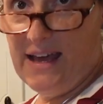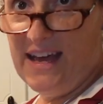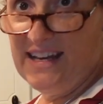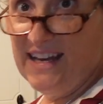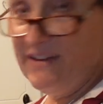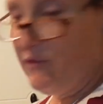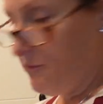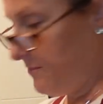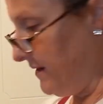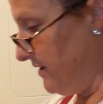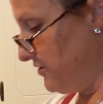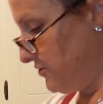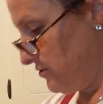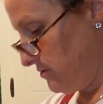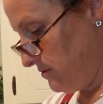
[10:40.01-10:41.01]
I never
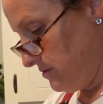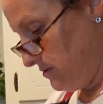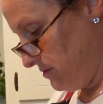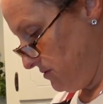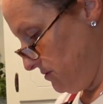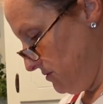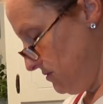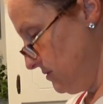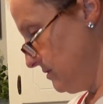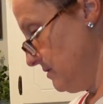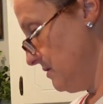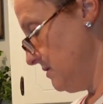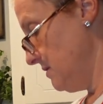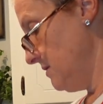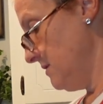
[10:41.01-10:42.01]
measure.
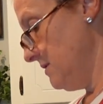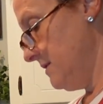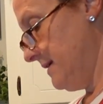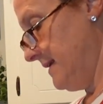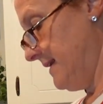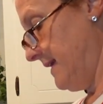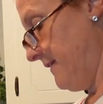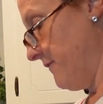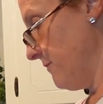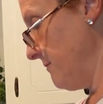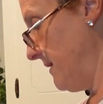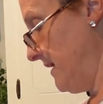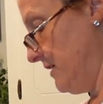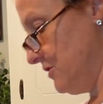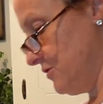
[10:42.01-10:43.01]
I never
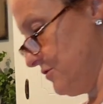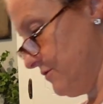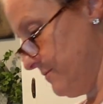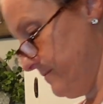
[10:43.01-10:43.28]
measure.